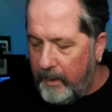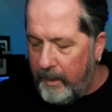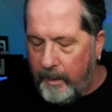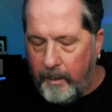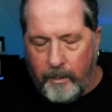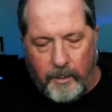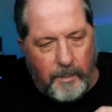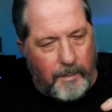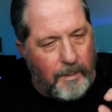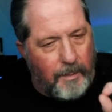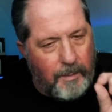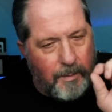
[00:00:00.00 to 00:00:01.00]
and just
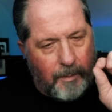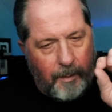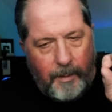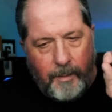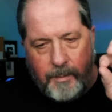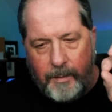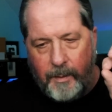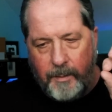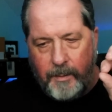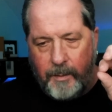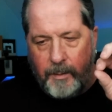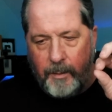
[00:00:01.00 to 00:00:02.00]
the slightest
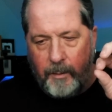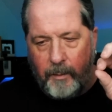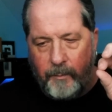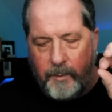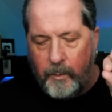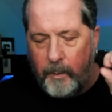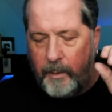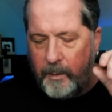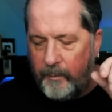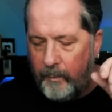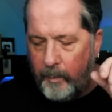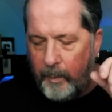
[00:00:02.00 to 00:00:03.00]
touch of sweetness
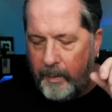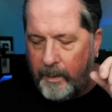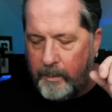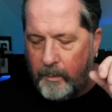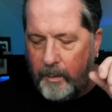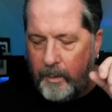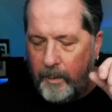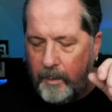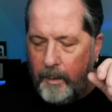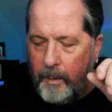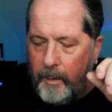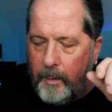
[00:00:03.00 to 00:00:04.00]
from the benzoin.
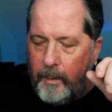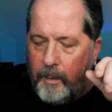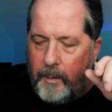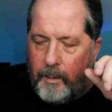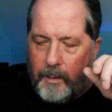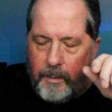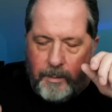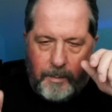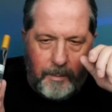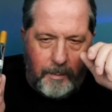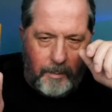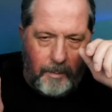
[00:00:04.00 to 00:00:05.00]

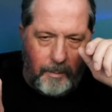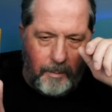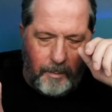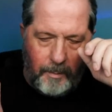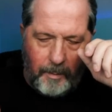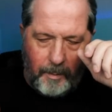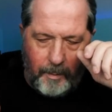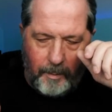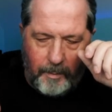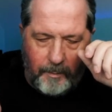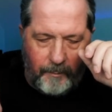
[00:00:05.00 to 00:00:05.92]
This is